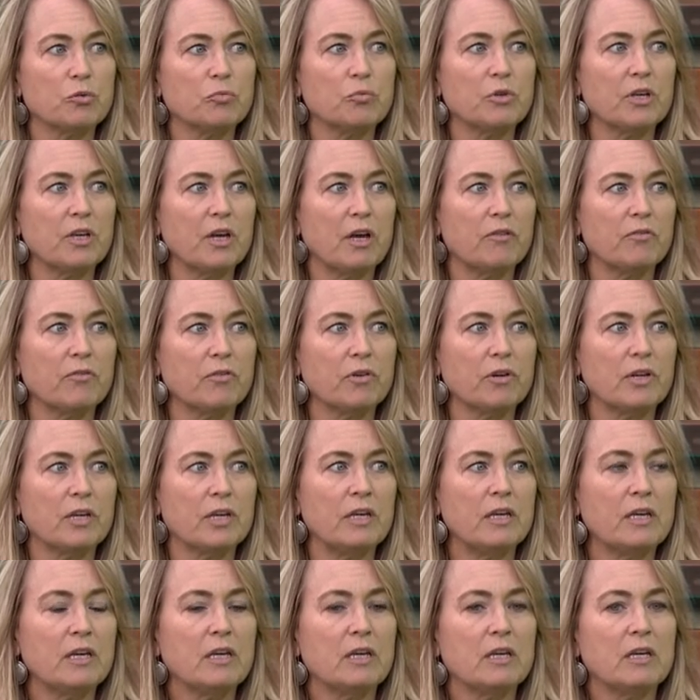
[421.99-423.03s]

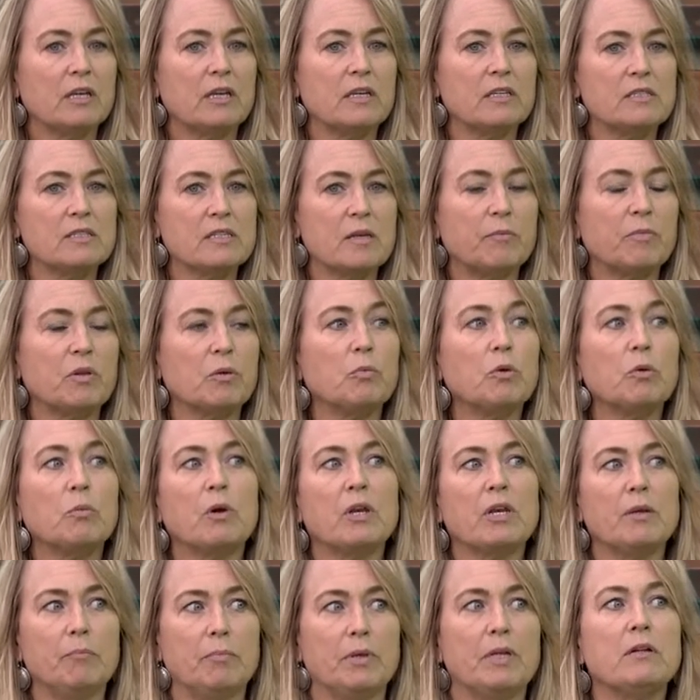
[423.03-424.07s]
recovery is something we
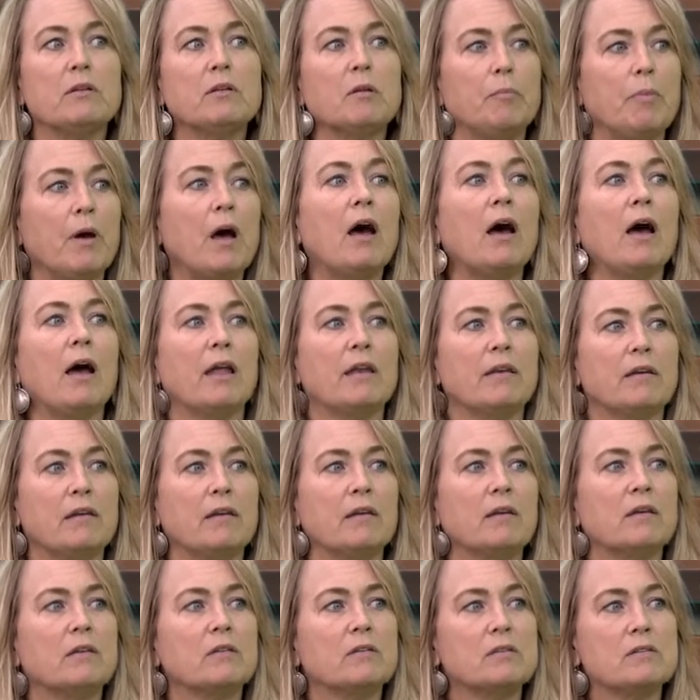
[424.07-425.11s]
want to build upon.
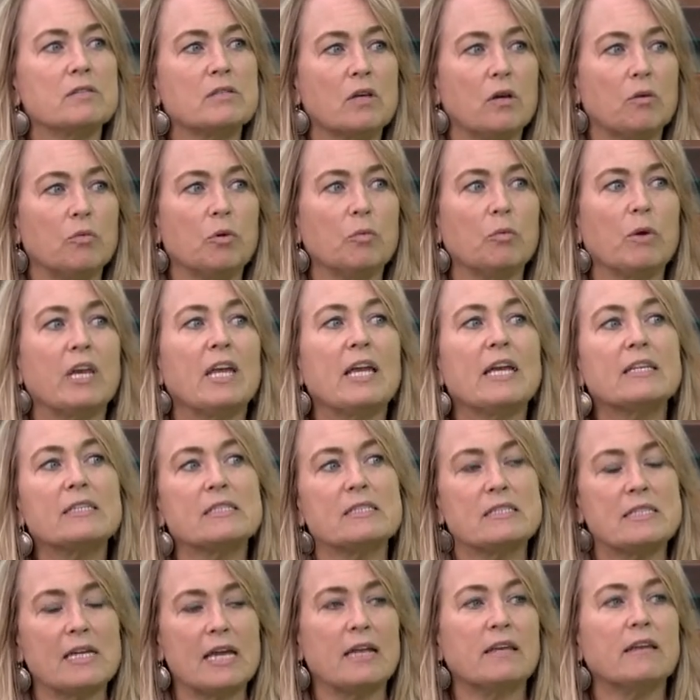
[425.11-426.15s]
So we want to
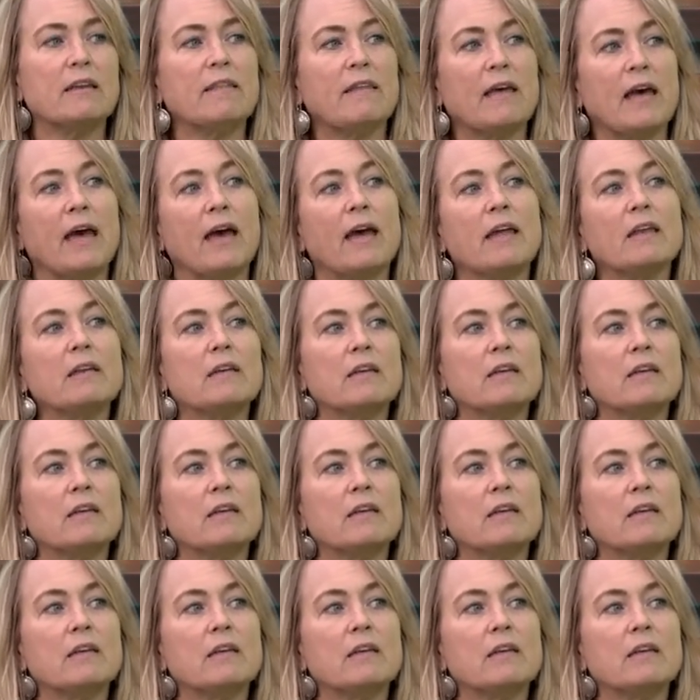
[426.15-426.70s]
extend that.